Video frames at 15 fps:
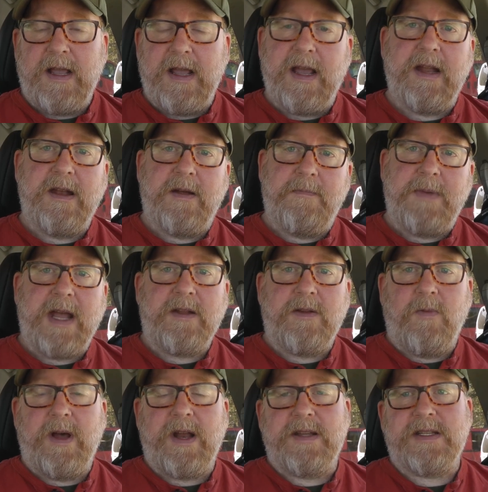And back
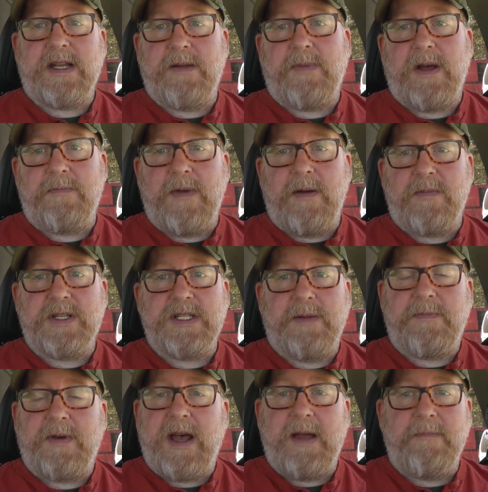to what I said about
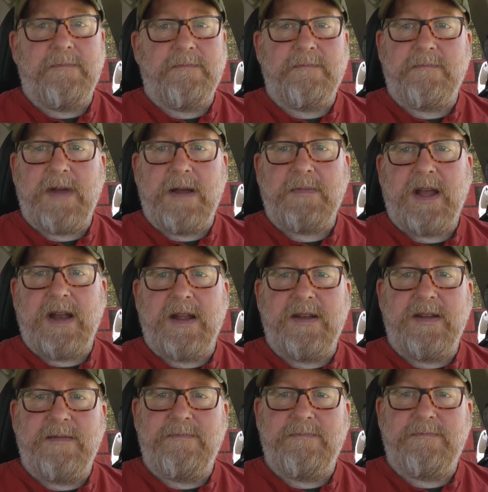membership, I'm kind
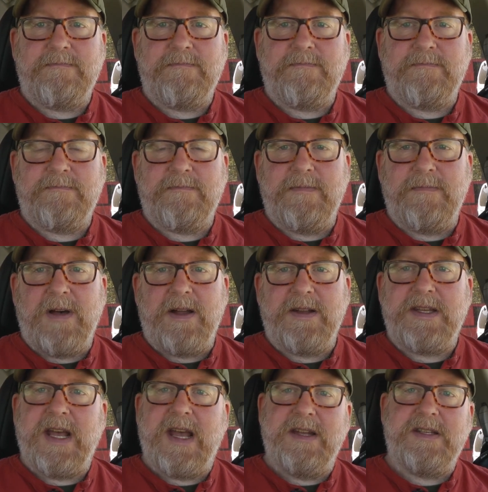of on
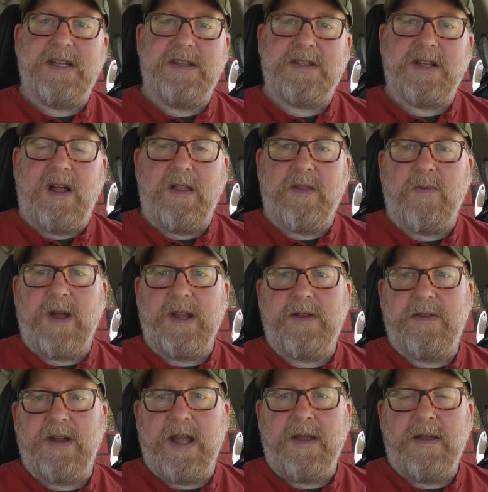tangents all the way
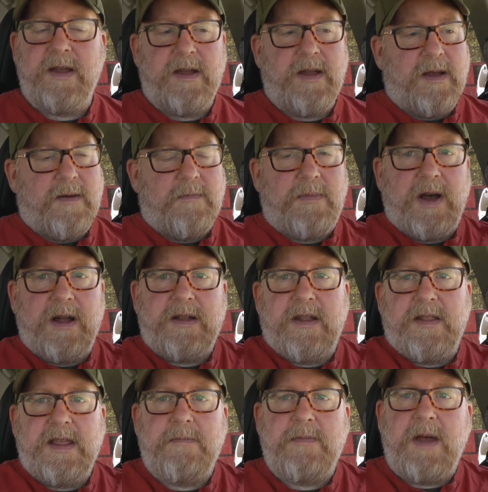today, but
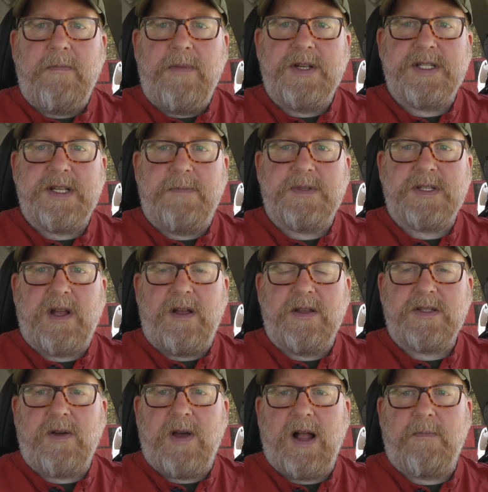the memberships
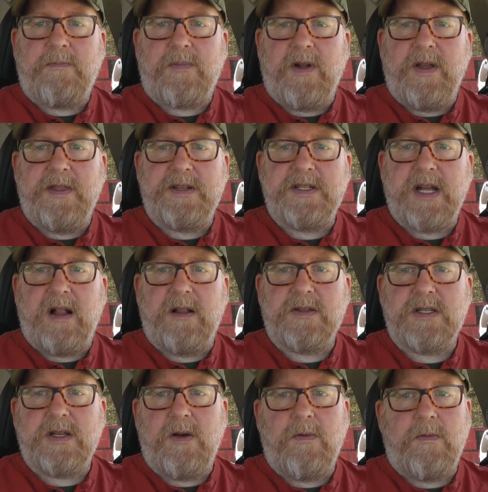also help run the channel.
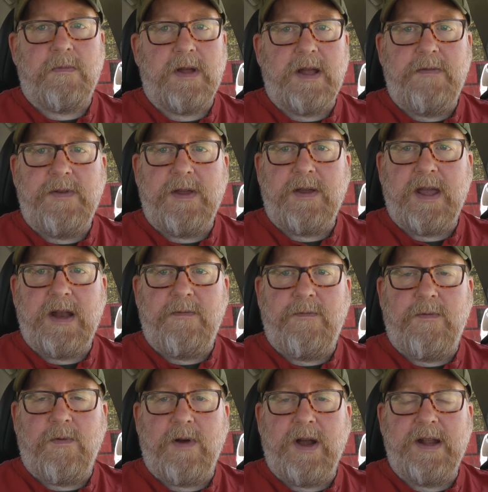So if you can
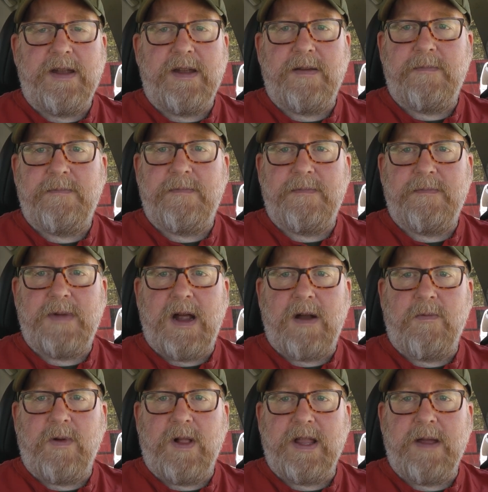afford it, I
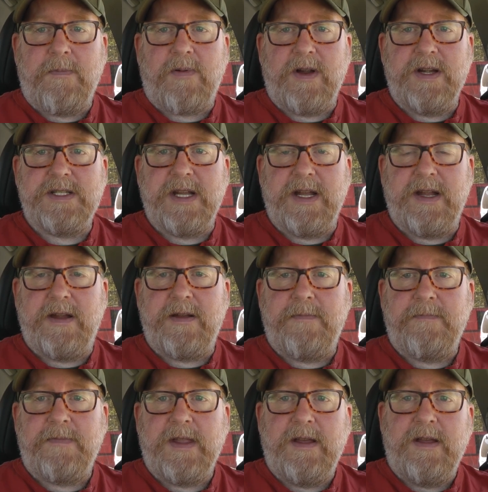really appreciate it.
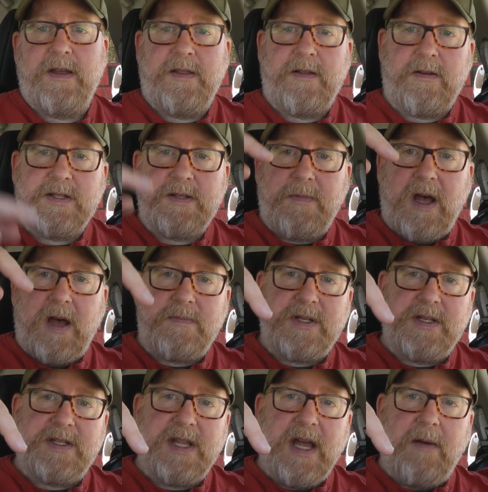There are some
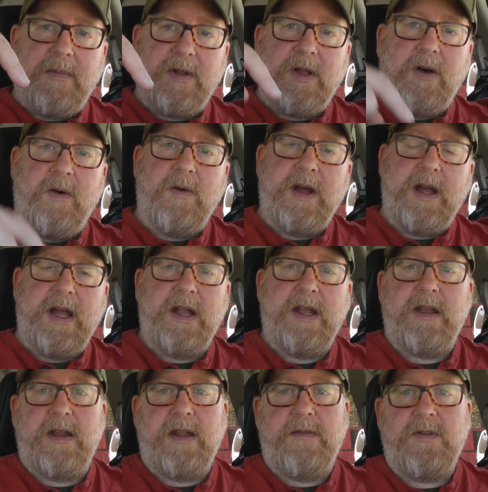options down below,
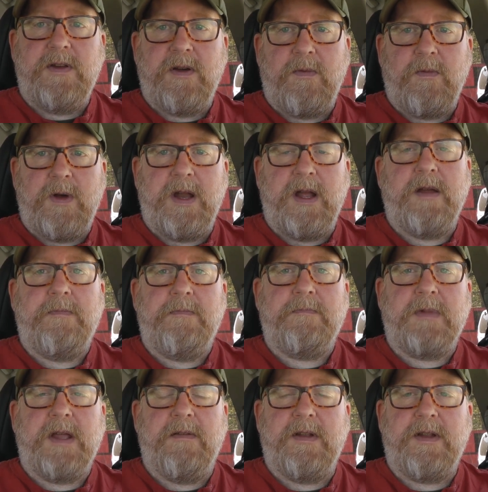and if you don't want to
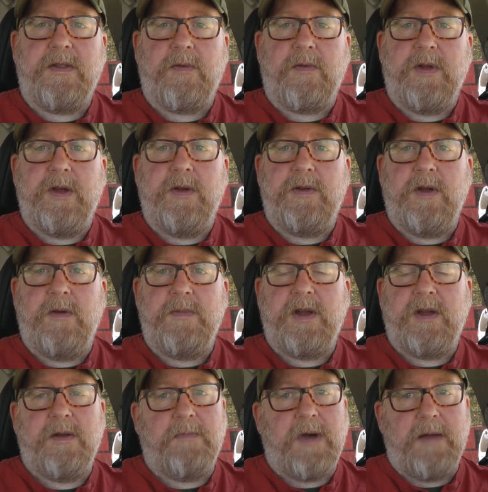give it through YouTube,
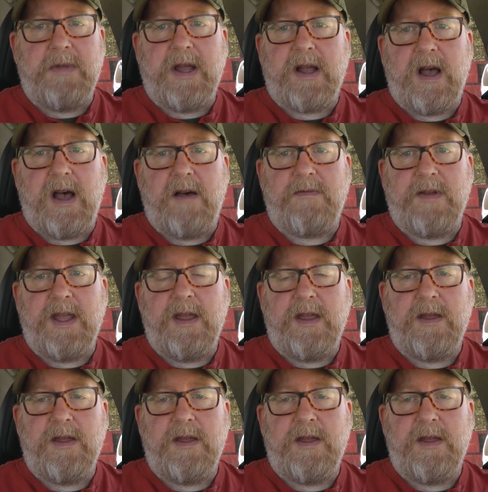you can buy me a coffee.